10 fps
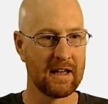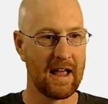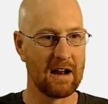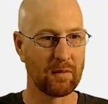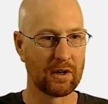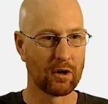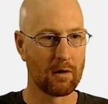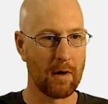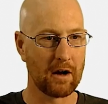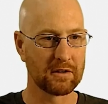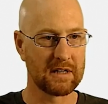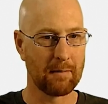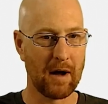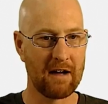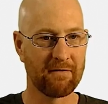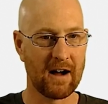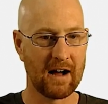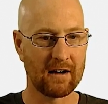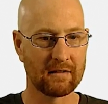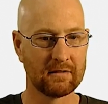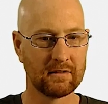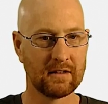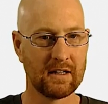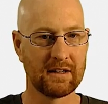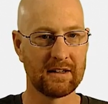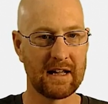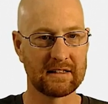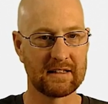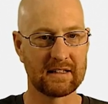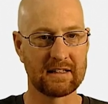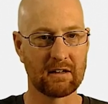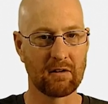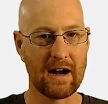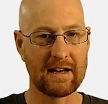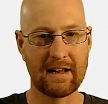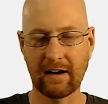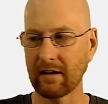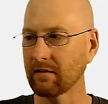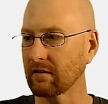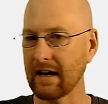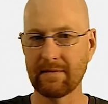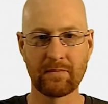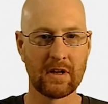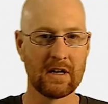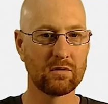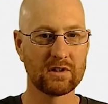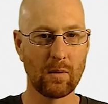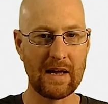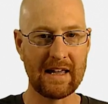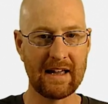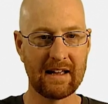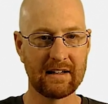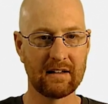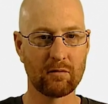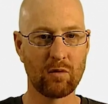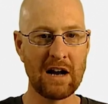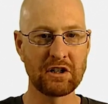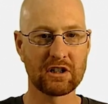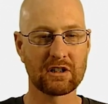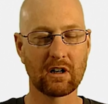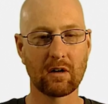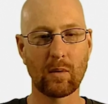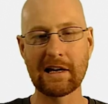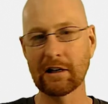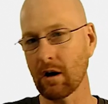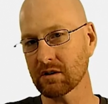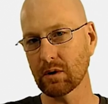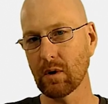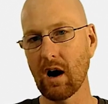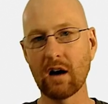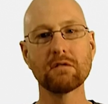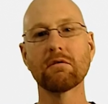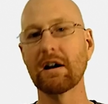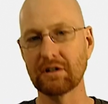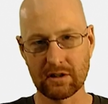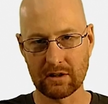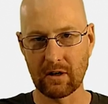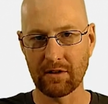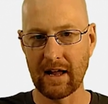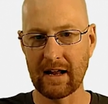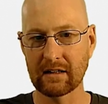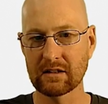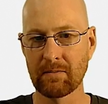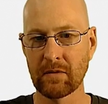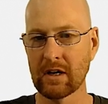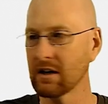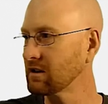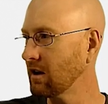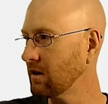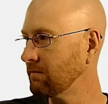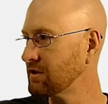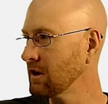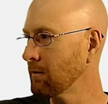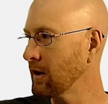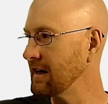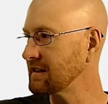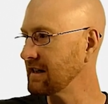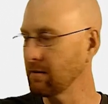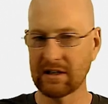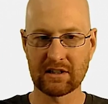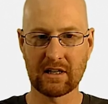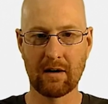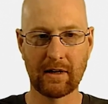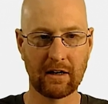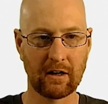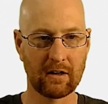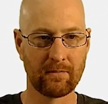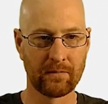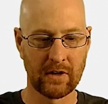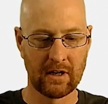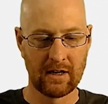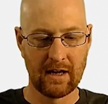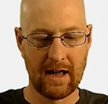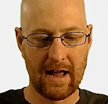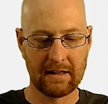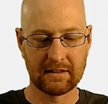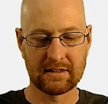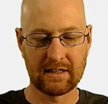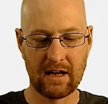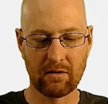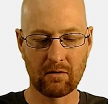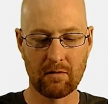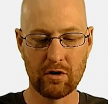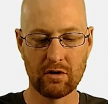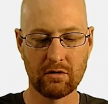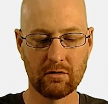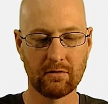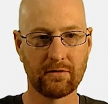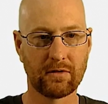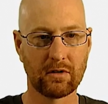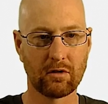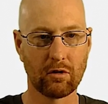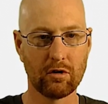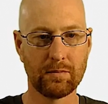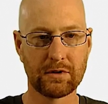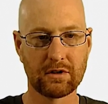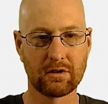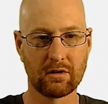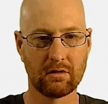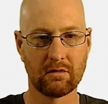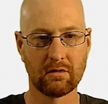And if we go to our models.py file, that's this thing right here, right? So we can register, we can also unregister things. So super easy. We just come in here and let's say remove groups.